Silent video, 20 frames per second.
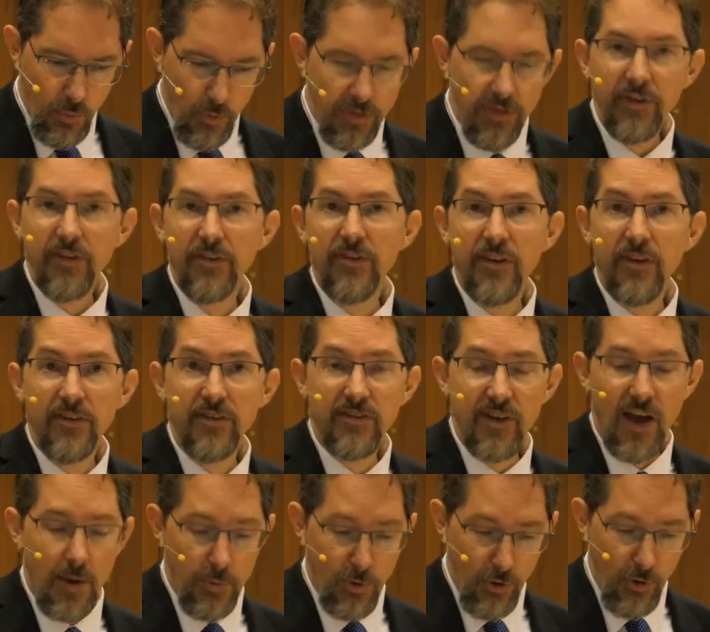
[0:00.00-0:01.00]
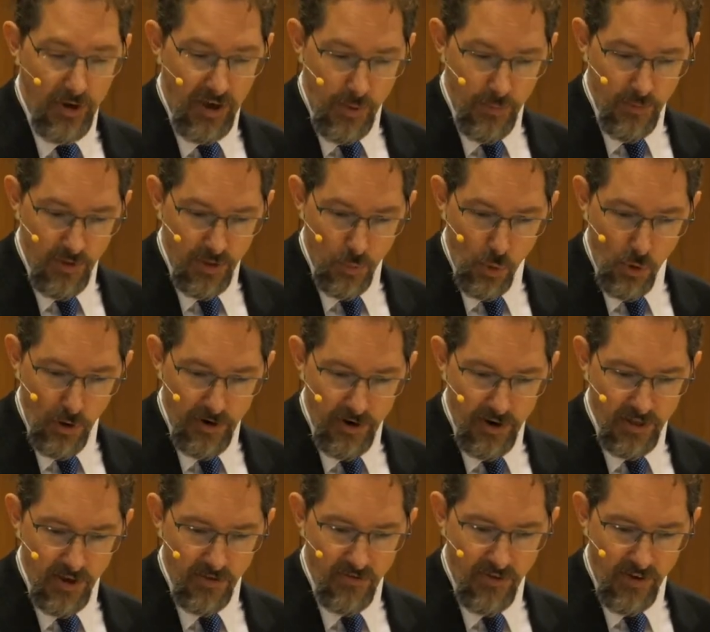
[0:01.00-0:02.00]
when the Gestapo came in the
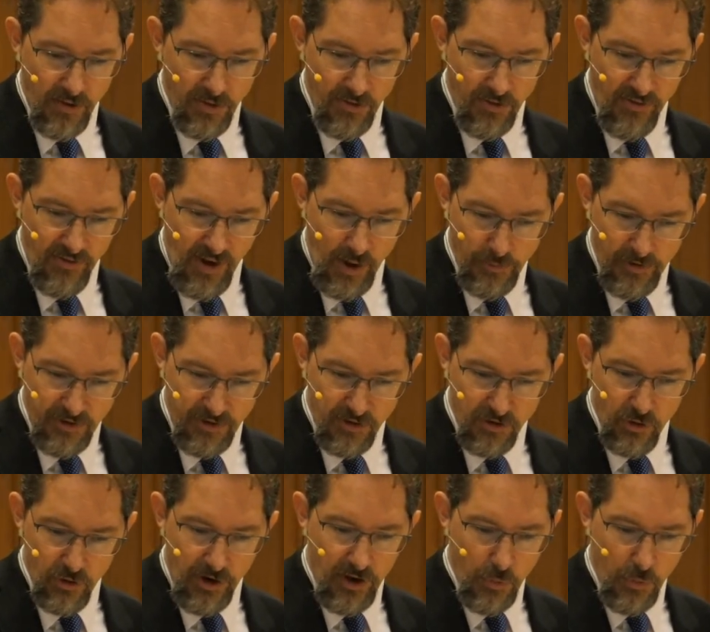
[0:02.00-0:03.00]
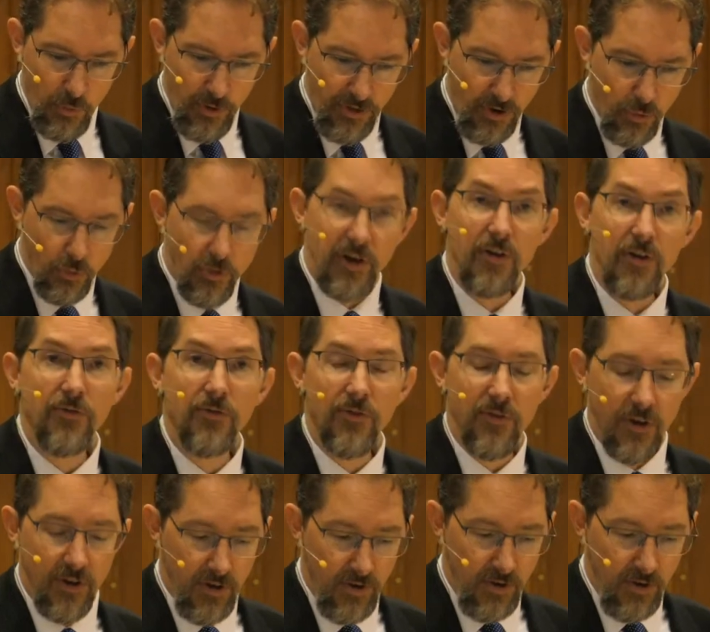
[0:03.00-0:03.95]
morning, they found the family stricken with grief